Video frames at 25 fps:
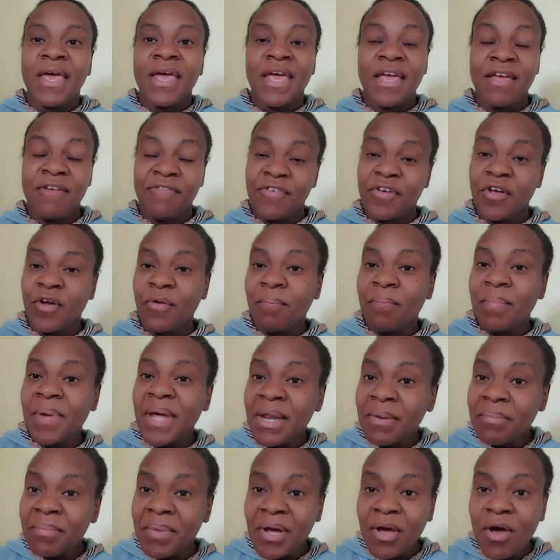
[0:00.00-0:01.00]
If your
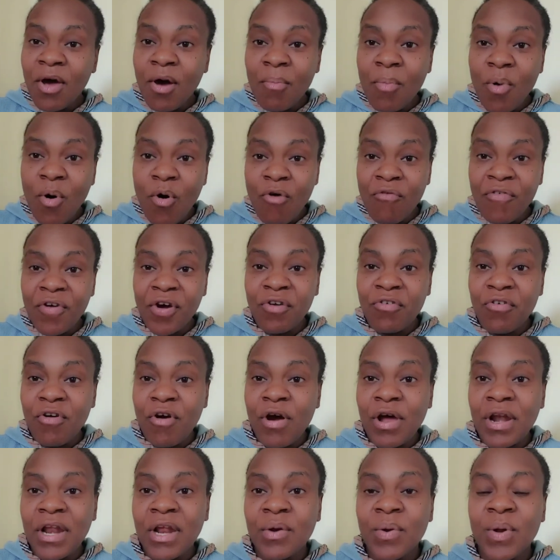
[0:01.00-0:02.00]
bin become
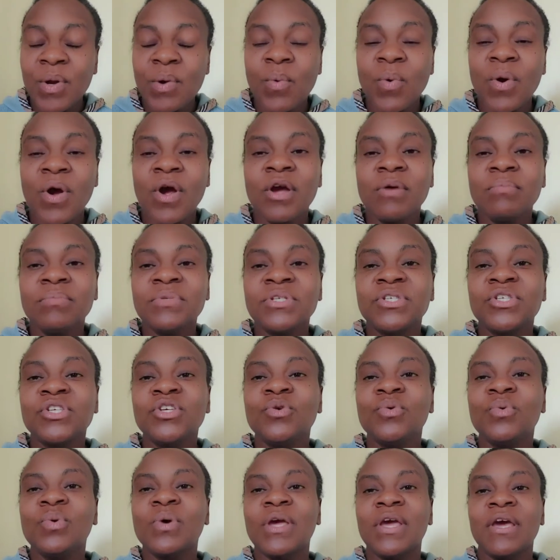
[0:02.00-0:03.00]
overcrowded with worms,
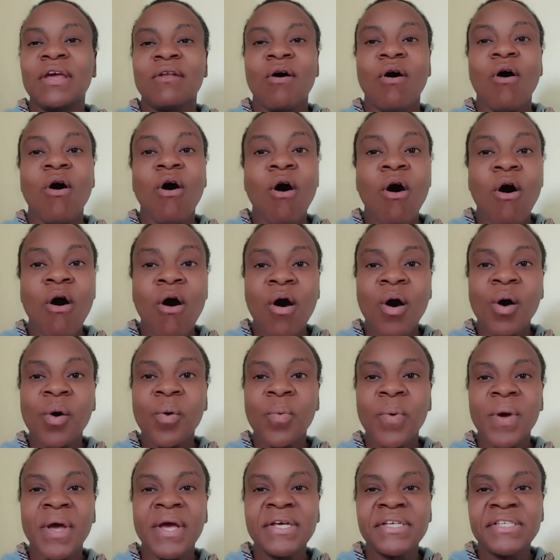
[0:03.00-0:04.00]
you can
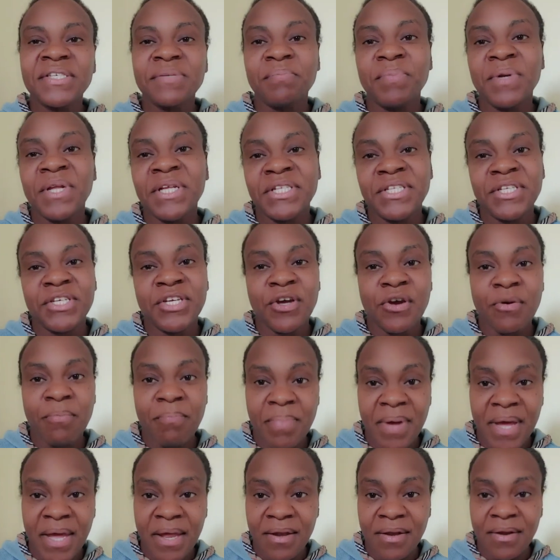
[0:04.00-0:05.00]
always split your
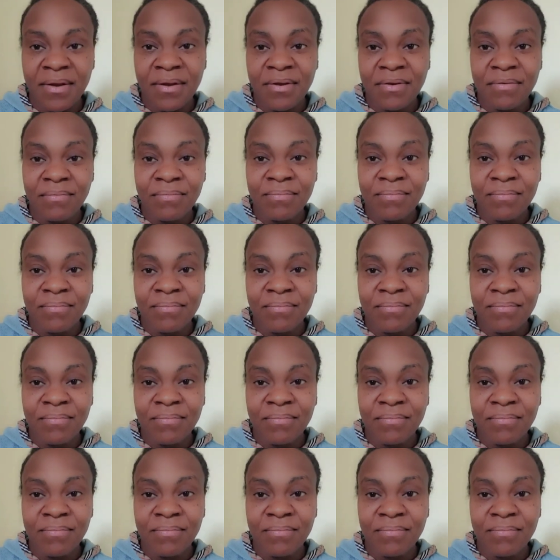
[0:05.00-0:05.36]
bin.